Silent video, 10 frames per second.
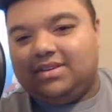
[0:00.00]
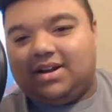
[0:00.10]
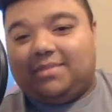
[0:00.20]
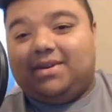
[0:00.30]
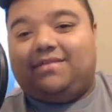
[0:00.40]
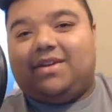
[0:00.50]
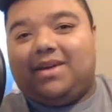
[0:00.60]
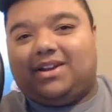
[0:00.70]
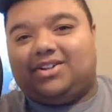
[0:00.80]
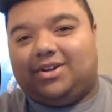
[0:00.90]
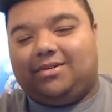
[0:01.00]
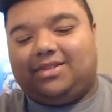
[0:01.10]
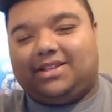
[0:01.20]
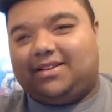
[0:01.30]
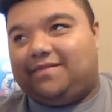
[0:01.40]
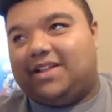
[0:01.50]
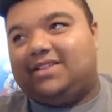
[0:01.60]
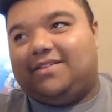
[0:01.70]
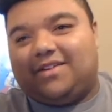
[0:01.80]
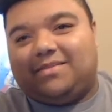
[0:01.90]
mean, if they make a joke that's
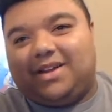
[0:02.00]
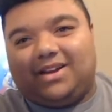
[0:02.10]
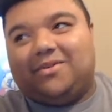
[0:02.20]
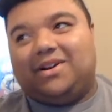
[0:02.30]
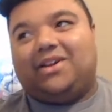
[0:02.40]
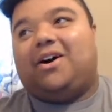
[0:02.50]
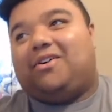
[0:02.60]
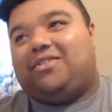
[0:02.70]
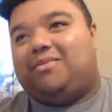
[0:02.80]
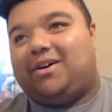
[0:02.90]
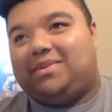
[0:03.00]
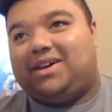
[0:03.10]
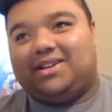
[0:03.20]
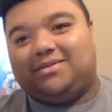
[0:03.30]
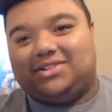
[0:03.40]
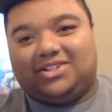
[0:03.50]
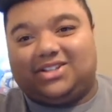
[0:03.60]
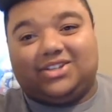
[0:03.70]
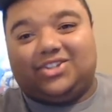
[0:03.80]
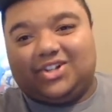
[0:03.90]
offensive, I'm not going to call them out because it was just
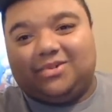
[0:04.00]
a joke.